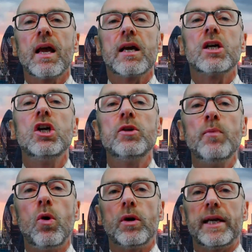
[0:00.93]
Good
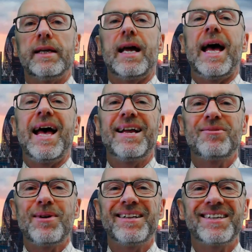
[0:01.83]
morning and
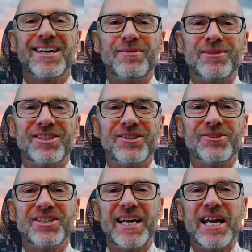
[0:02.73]
welcome to
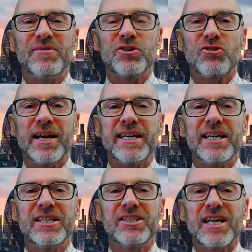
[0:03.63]
T A for
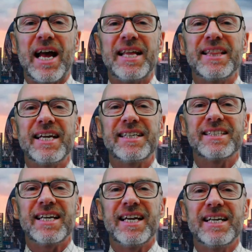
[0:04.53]
Traders, and
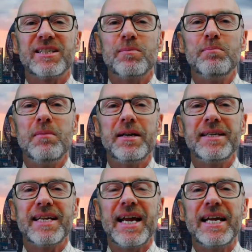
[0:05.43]
this is
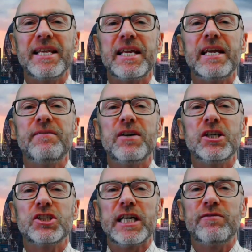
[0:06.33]
Monday the
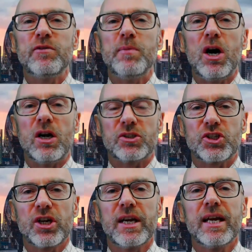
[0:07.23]
thirteenth of
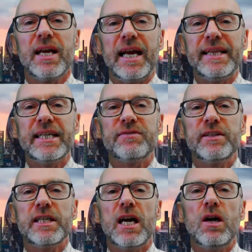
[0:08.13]
March. In this
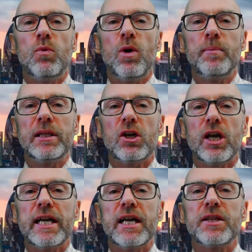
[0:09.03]
video we'll be
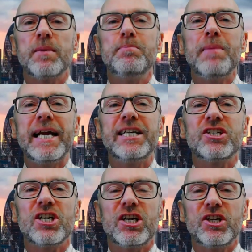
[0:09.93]
looking at the
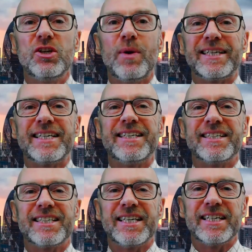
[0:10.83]
major U S
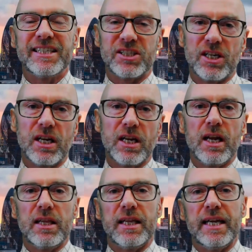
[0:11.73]
indices,
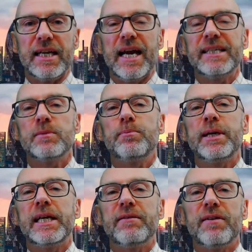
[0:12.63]
the S and
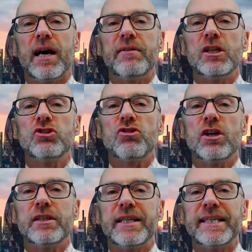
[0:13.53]
P five
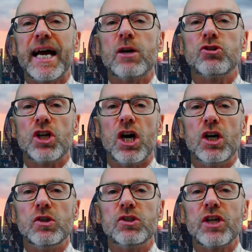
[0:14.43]
hundred, the Dow
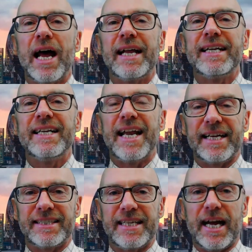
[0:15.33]
Jones and
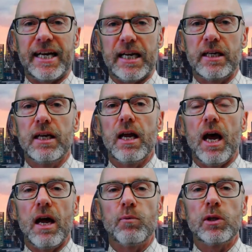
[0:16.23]
Nasdaq,
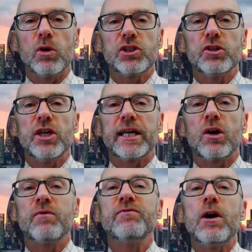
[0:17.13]
and we'll also take a
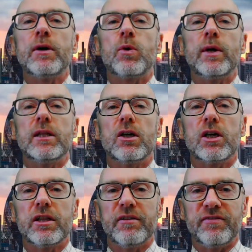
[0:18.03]
very quick look
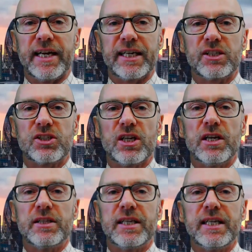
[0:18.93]
at the V I X
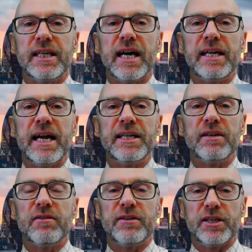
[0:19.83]
at the uh, end
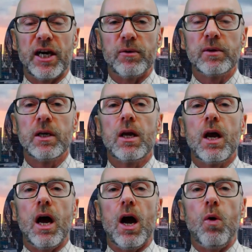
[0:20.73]
of the video.
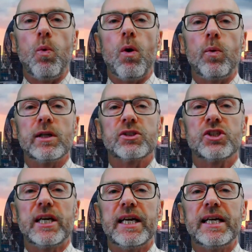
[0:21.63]
Uh, what we'll
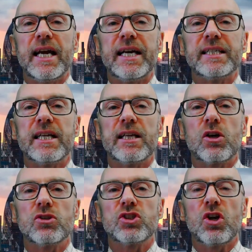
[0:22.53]
see is that the
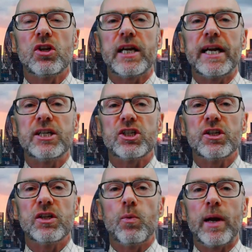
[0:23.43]

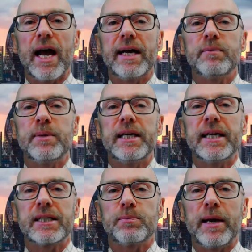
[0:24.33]
consolidation that we had been
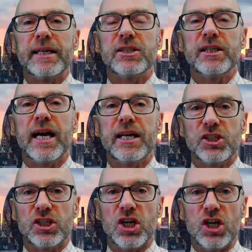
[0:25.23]
expecting has
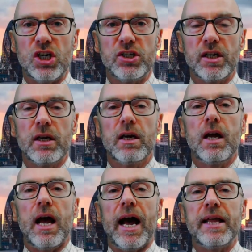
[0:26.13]
occurred,
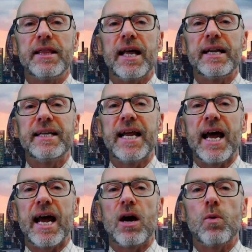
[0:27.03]
and that
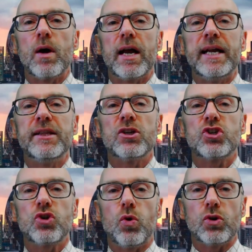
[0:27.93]
now in the
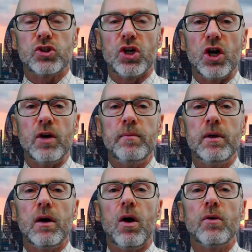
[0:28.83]
short term
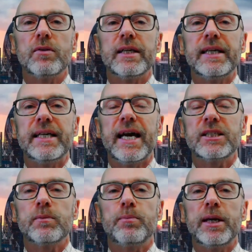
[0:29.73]
on the
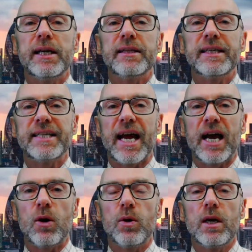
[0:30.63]
S and P and the
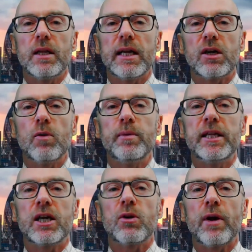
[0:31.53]
Dow, there could be
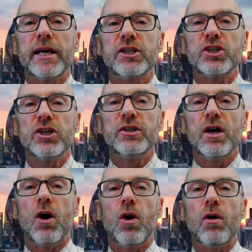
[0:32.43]
the creation
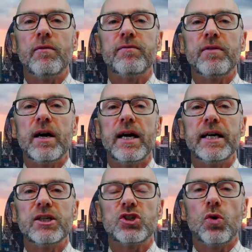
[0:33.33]
of
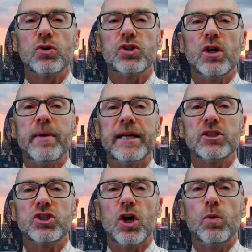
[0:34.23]
a short-term head
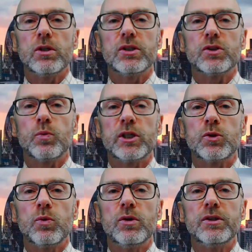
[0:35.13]
and shoulders,
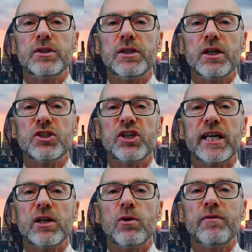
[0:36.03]
which would uh,
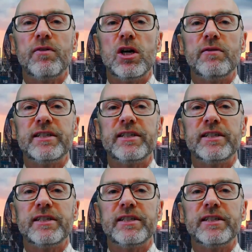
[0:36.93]
signal further